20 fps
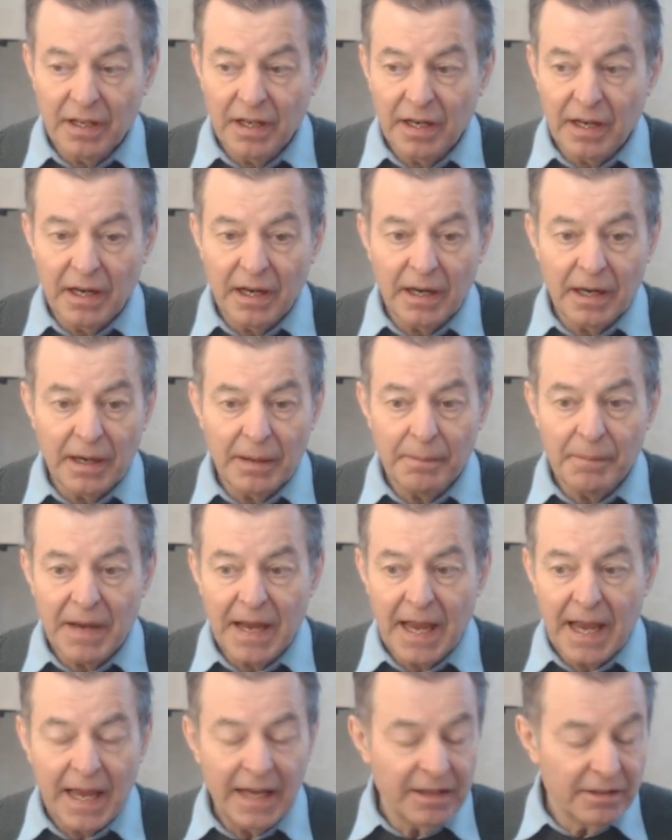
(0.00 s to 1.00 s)

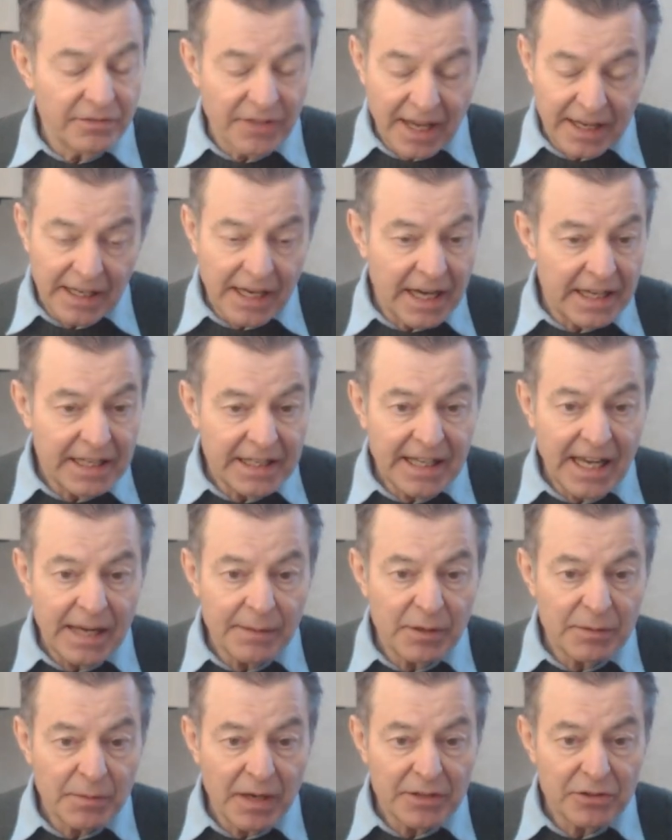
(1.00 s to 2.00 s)
And thank God he
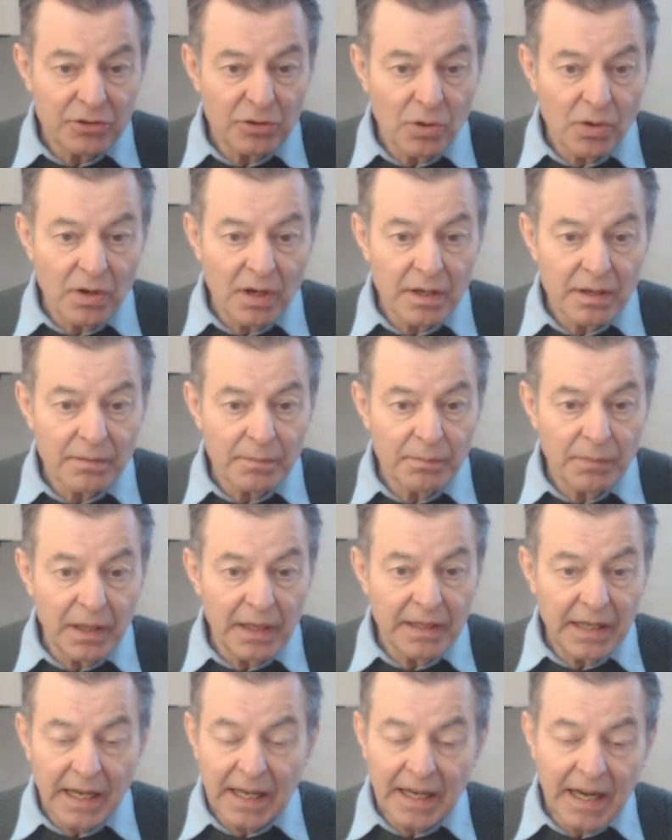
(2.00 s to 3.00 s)
came in my store,
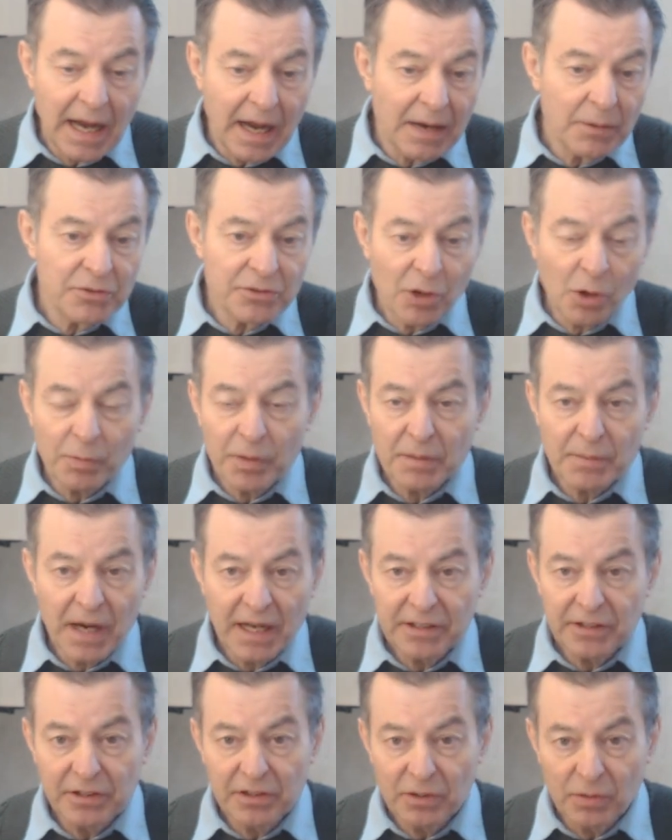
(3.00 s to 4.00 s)
and I was
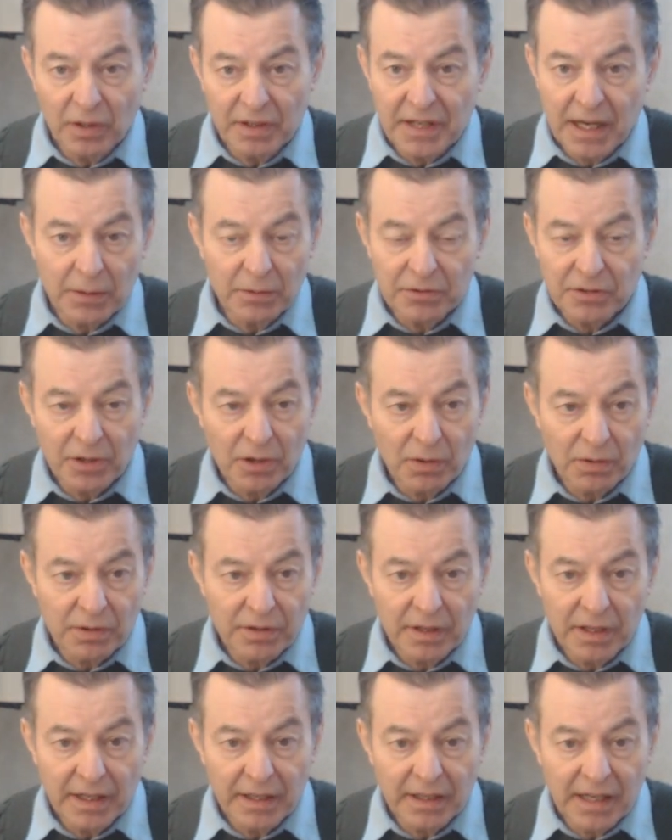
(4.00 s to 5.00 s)
open-minded to it. That was the whole
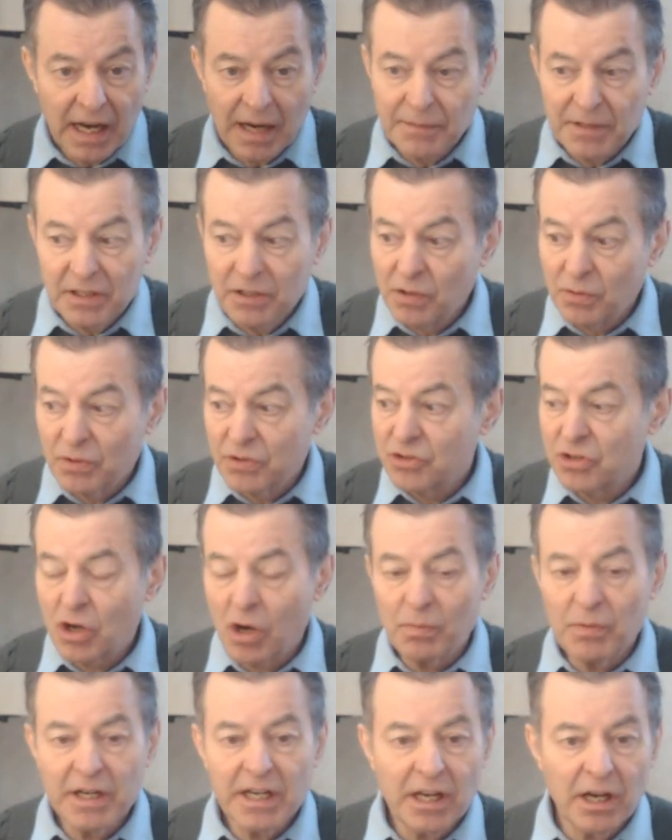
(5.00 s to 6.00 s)
thing. I mean, there were
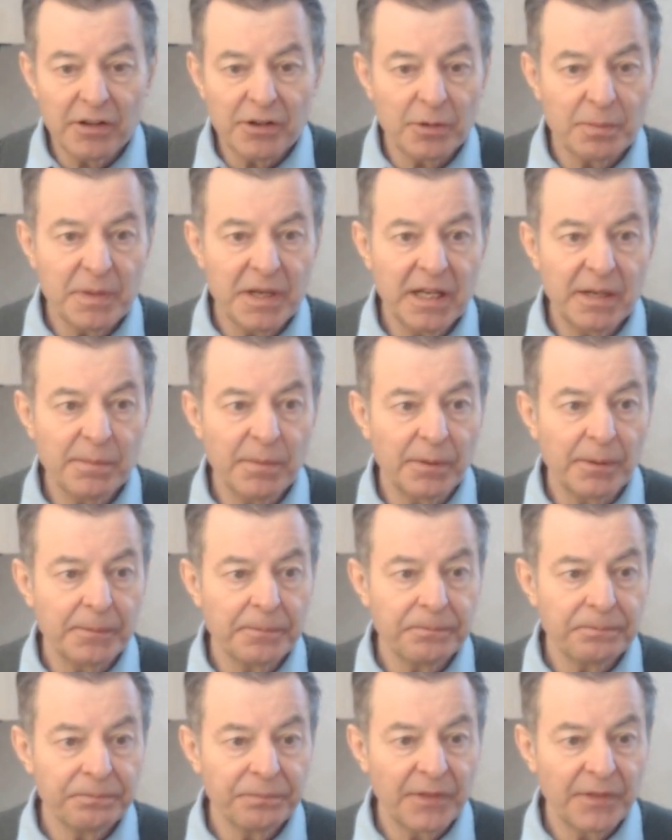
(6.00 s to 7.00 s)
so many other people